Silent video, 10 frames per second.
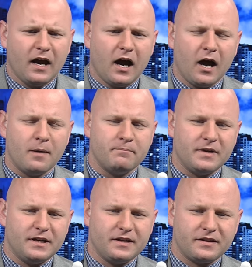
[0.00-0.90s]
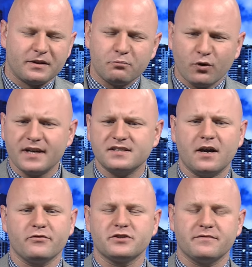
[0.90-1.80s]
Um, the press
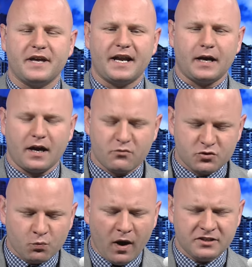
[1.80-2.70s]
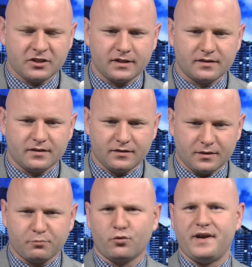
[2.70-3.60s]
coverage of that, I was watching the the
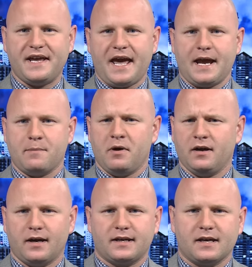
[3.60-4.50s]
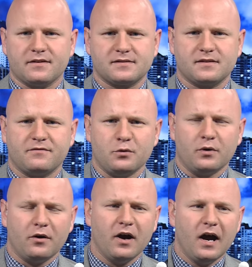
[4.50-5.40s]
pregame, I guess, if you
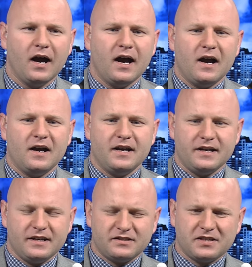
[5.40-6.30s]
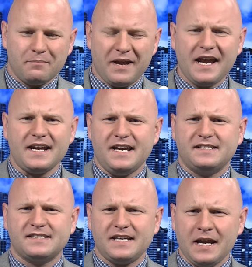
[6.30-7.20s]
will. Yeah, yeah. Uh, to me, it
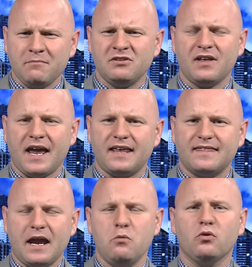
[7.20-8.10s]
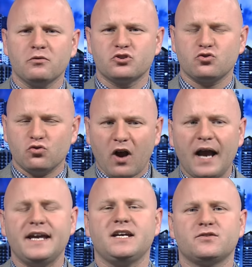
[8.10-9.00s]
seemed like they were
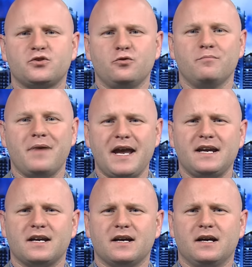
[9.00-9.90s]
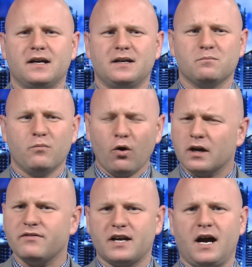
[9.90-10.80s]
trying to make uh, more
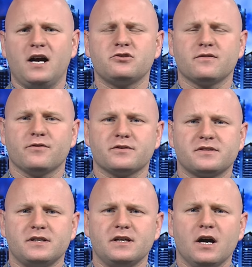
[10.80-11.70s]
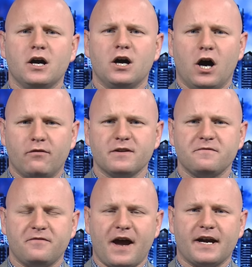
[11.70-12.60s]
of a controversy over the
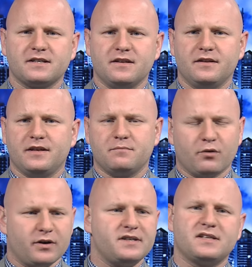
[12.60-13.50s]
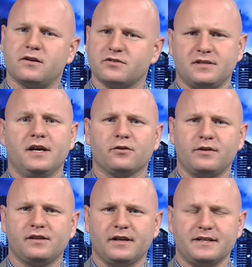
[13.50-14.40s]
fact that Bernie Sanders and
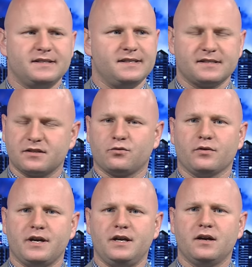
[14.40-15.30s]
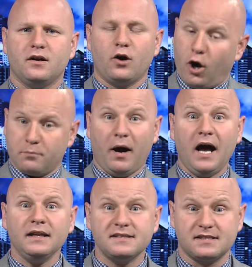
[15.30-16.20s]
Hillary Clinton disagree on
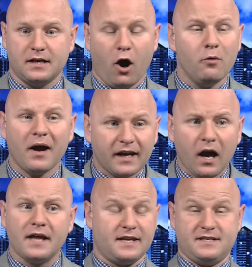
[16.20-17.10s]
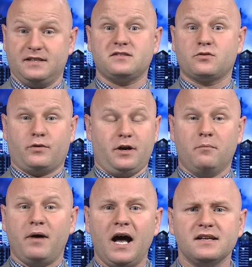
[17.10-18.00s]
policy. oh my God, they disagree
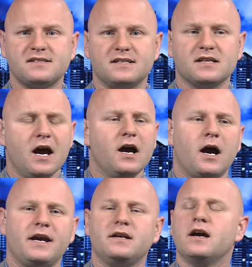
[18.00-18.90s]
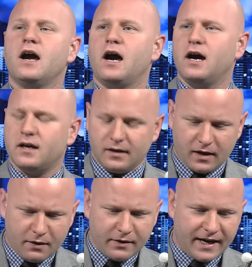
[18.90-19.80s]
on policies. I mean, yeah. Uh,
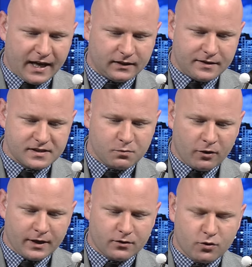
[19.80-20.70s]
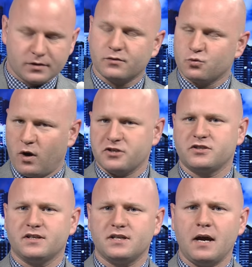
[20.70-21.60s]
I read a headline this morning. Of course, it was
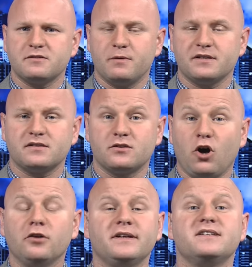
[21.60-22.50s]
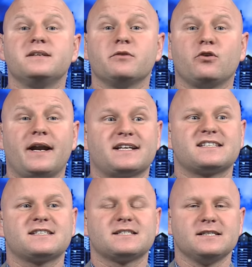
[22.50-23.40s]
Washington Times, but it's called it a Democratic
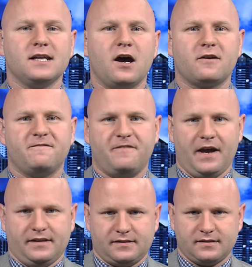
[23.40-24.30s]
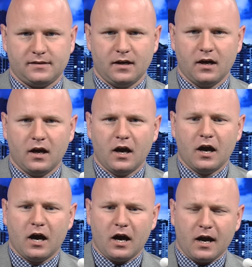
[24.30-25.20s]
slugfest. Right,
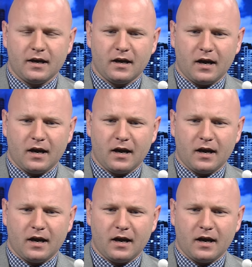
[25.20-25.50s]
right, right.